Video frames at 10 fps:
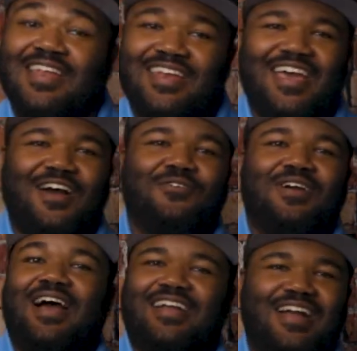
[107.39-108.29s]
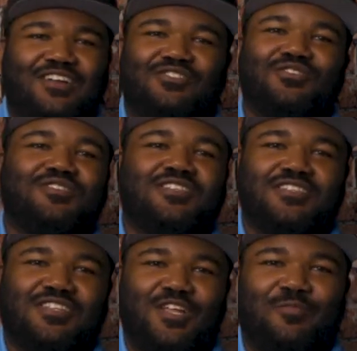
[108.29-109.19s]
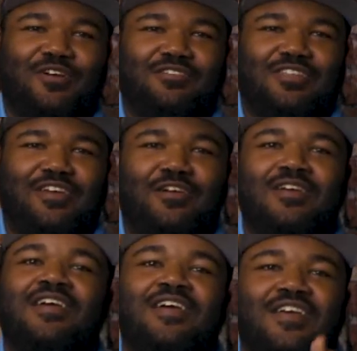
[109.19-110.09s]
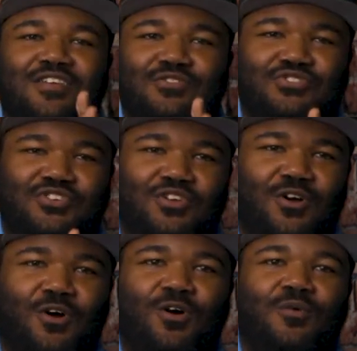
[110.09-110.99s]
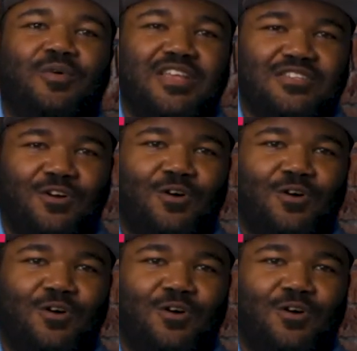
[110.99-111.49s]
Now, I gotta throw this disclaimer out there. You should always